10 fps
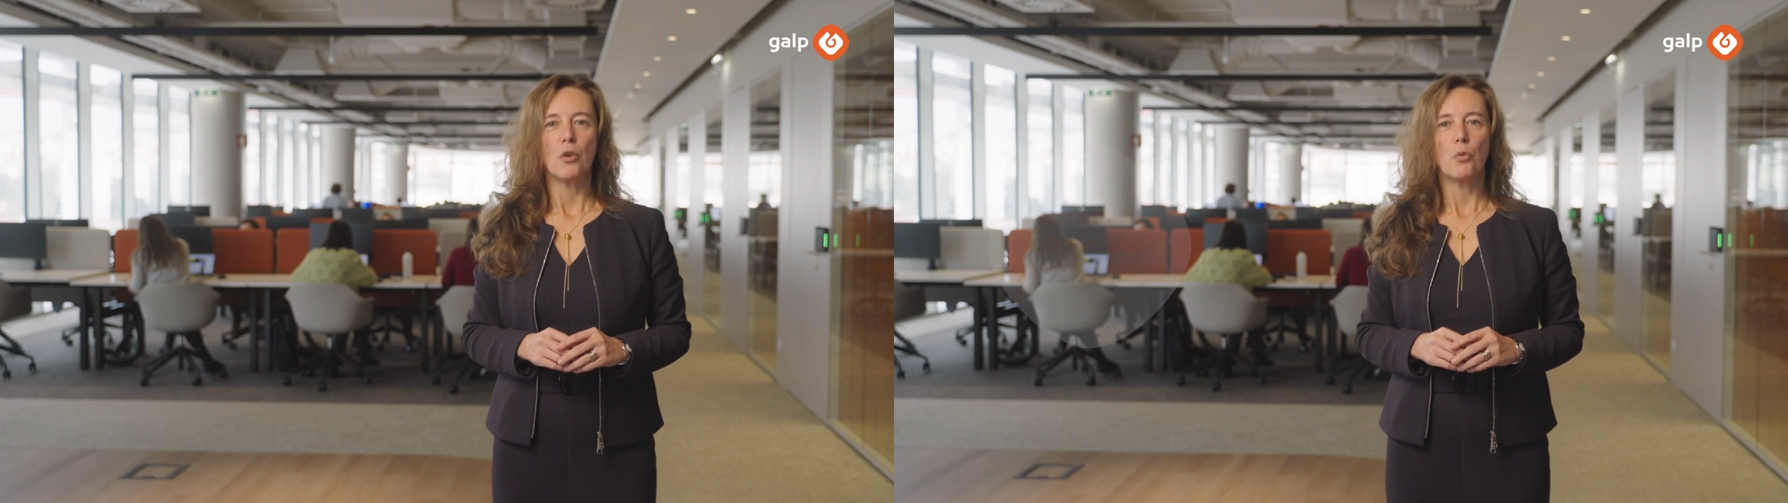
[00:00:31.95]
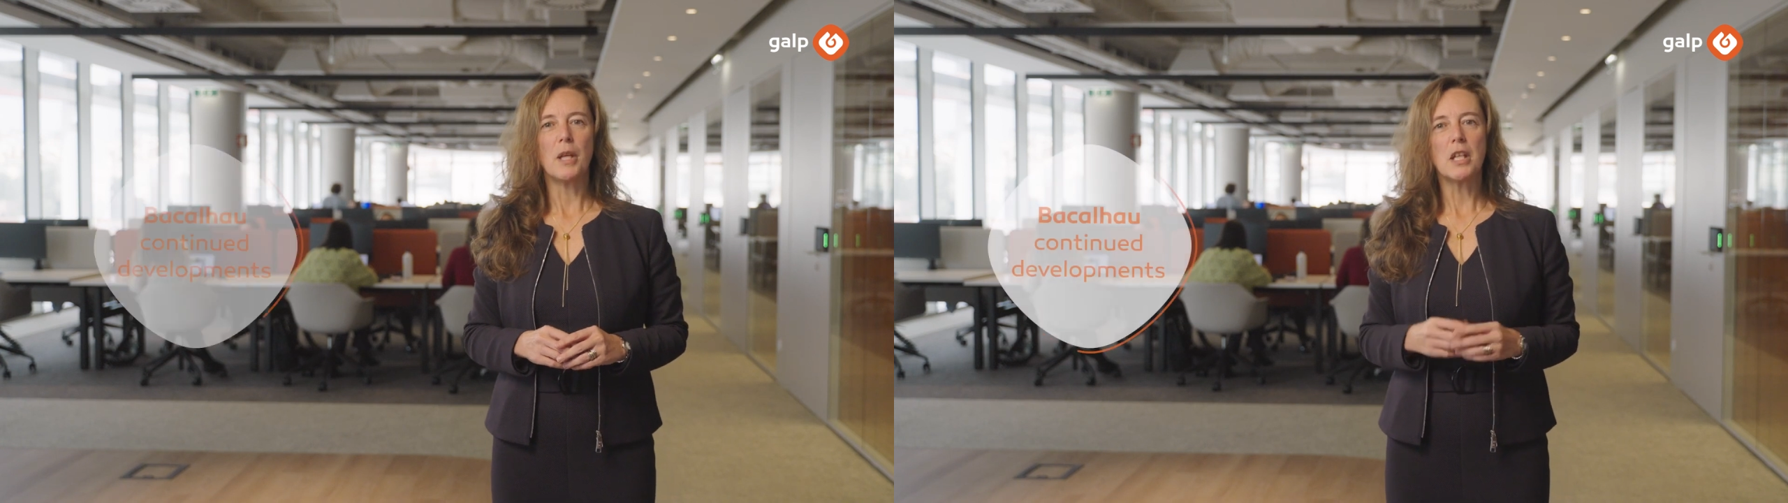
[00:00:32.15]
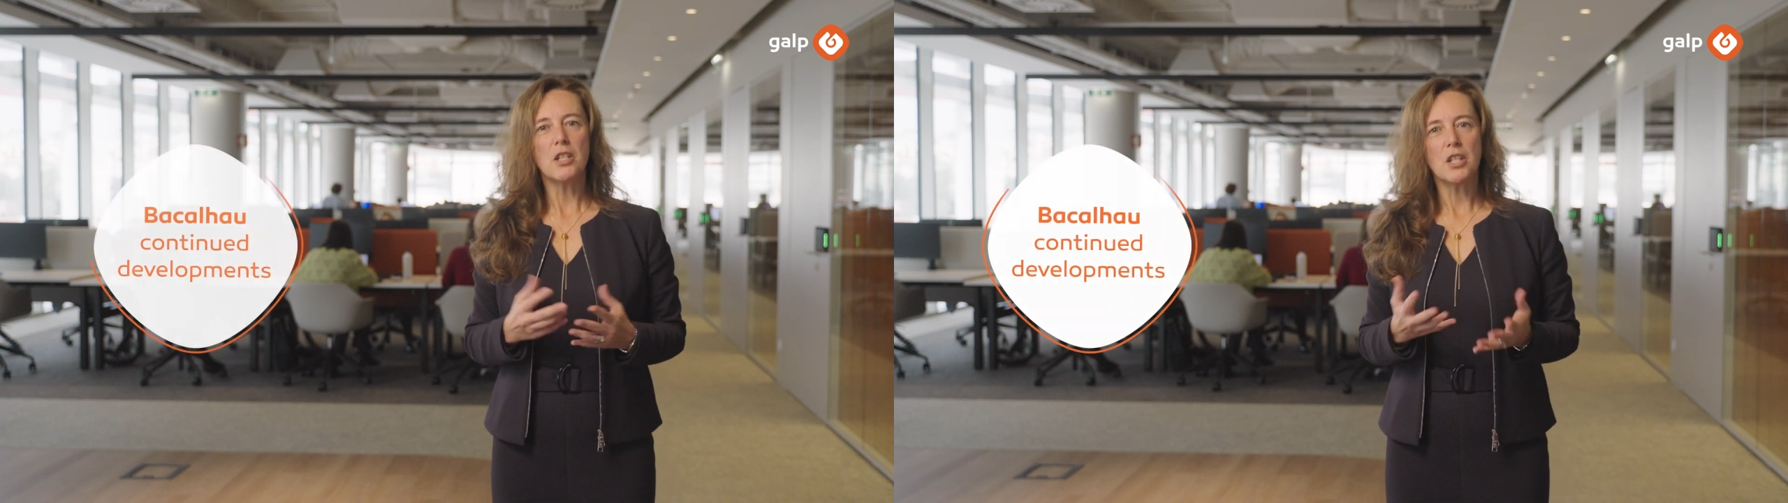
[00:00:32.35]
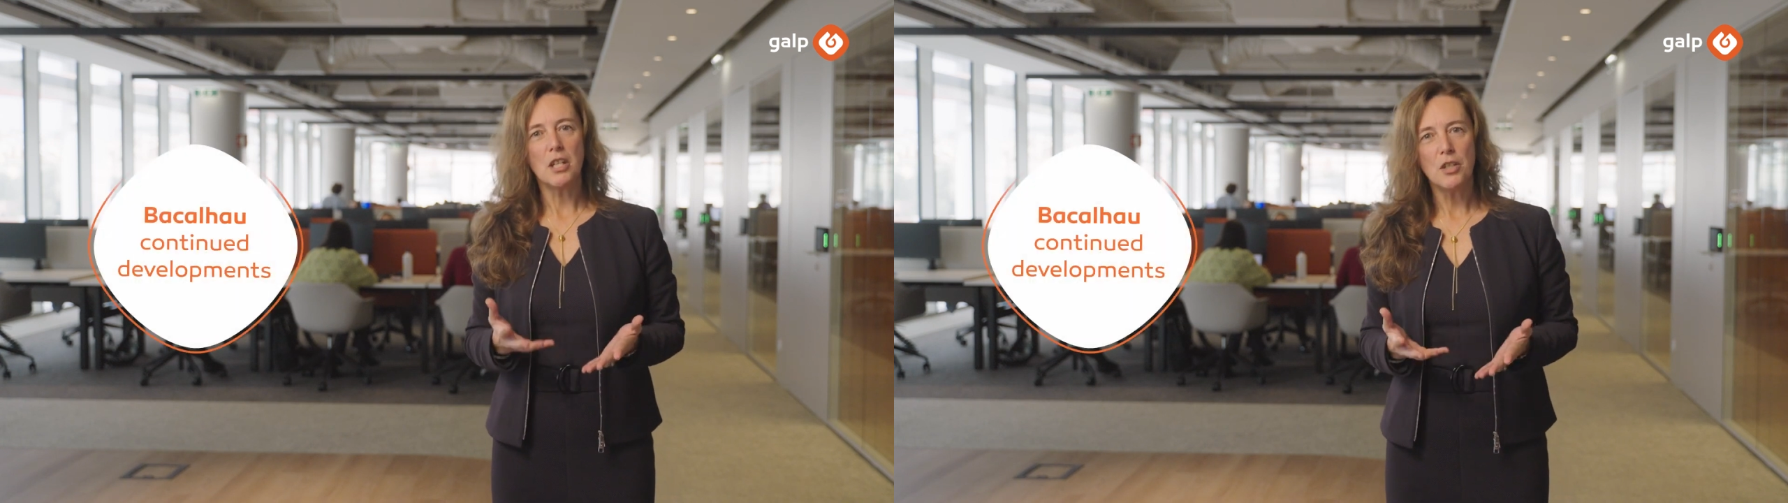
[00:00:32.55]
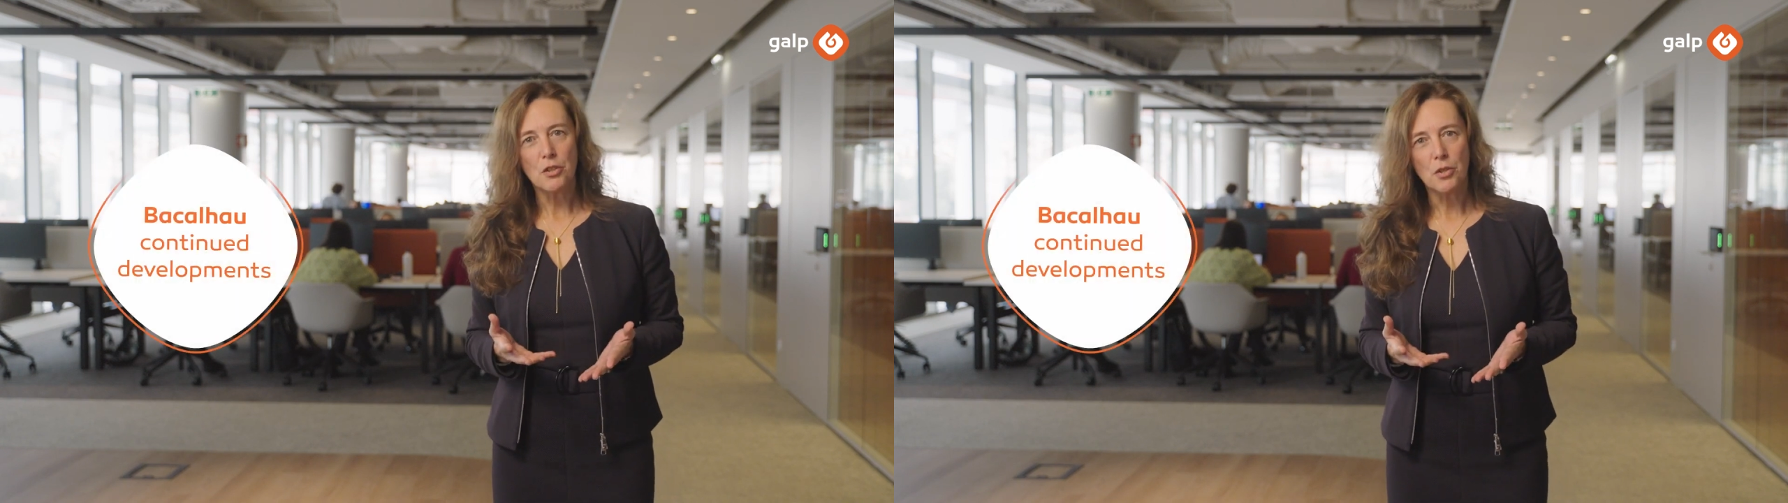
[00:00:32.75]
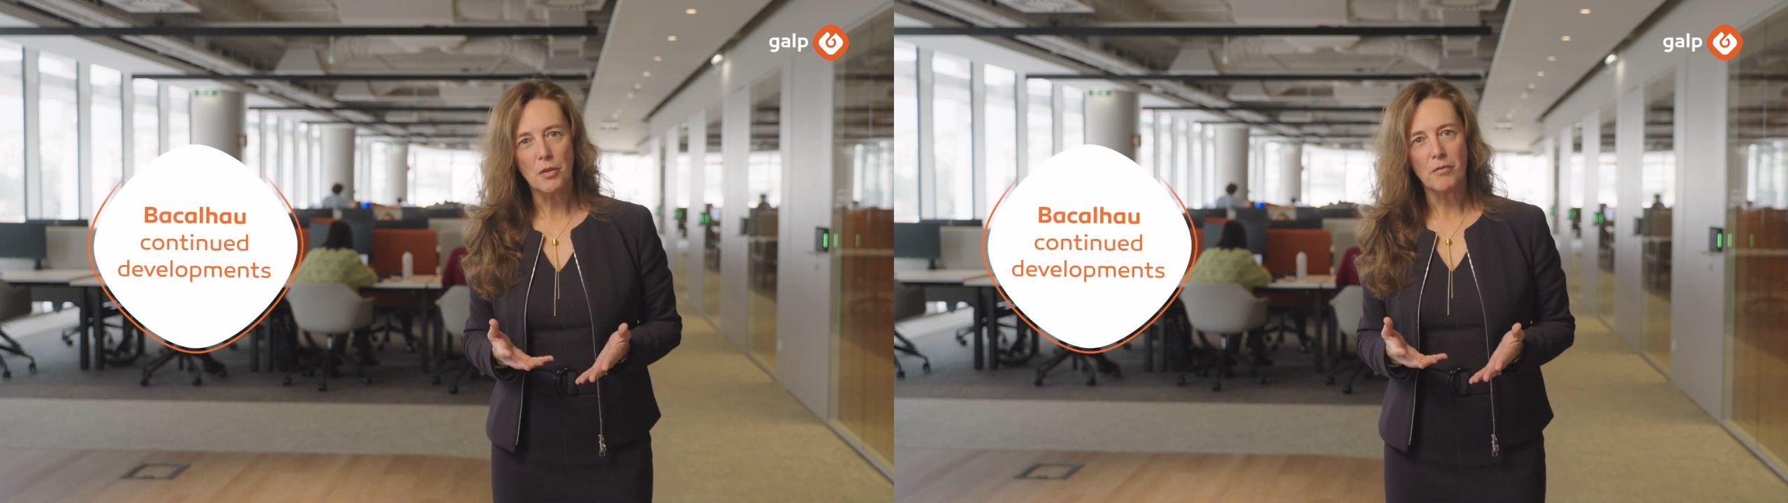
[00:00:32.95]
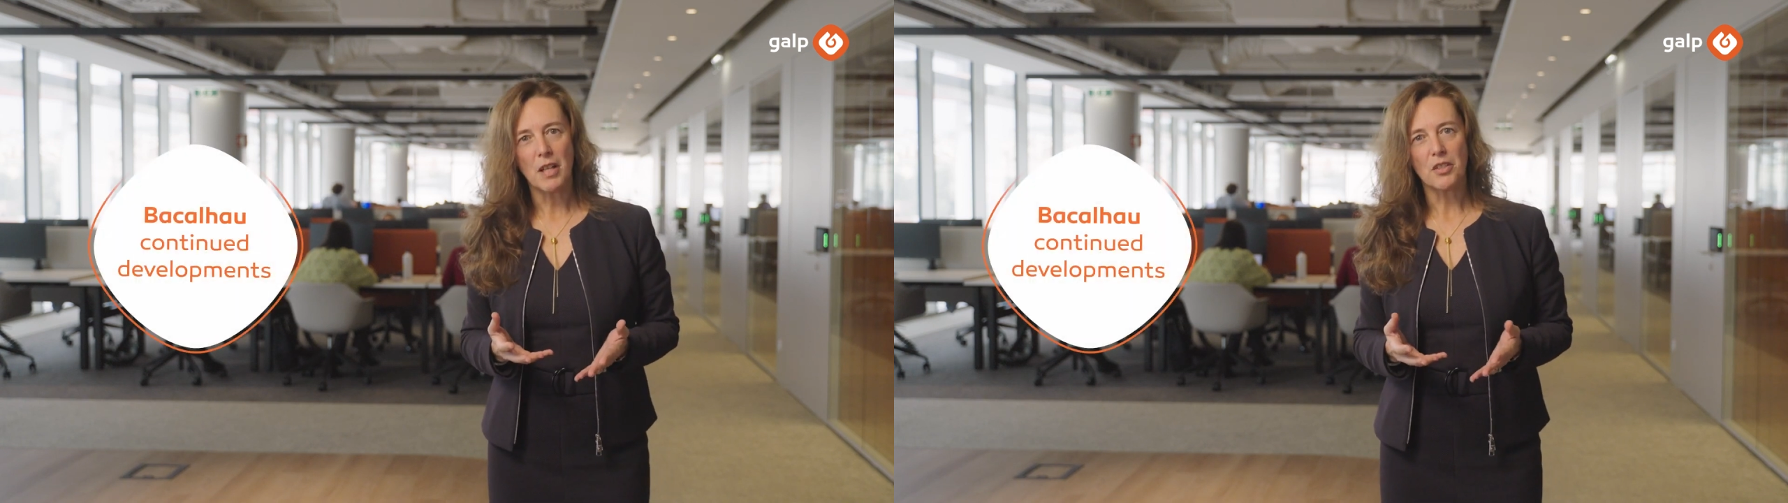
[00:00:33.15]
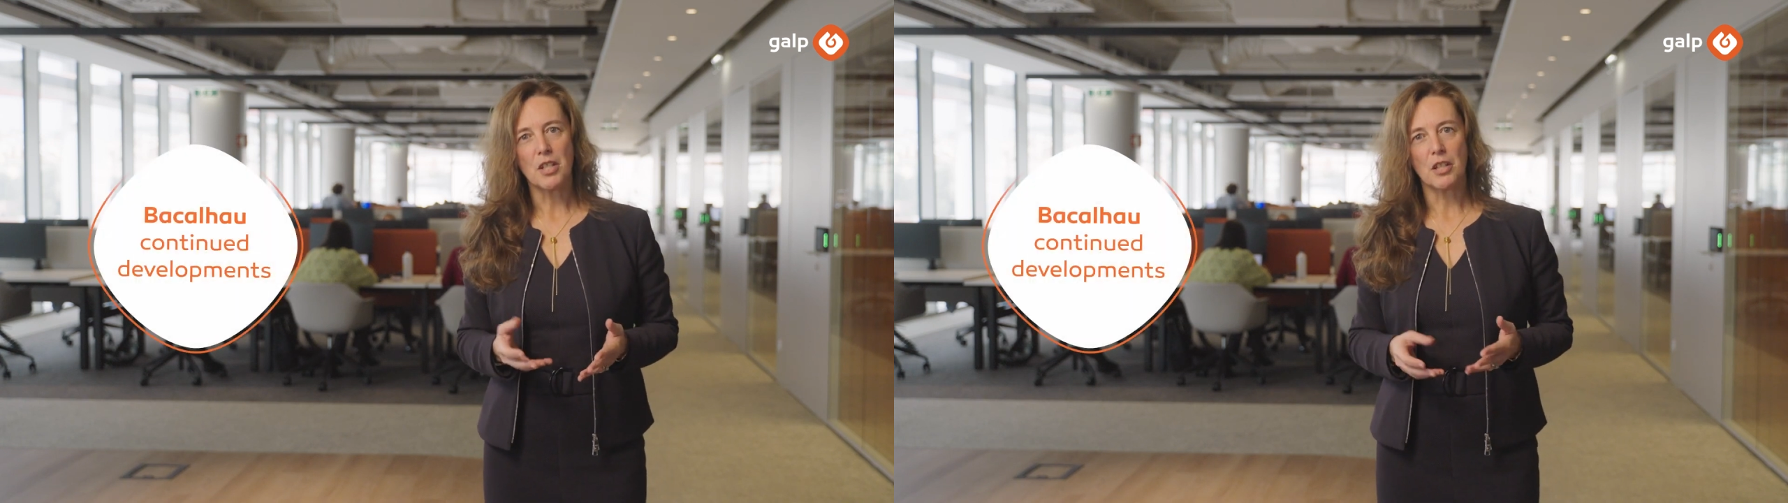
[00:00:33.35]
We continued to advance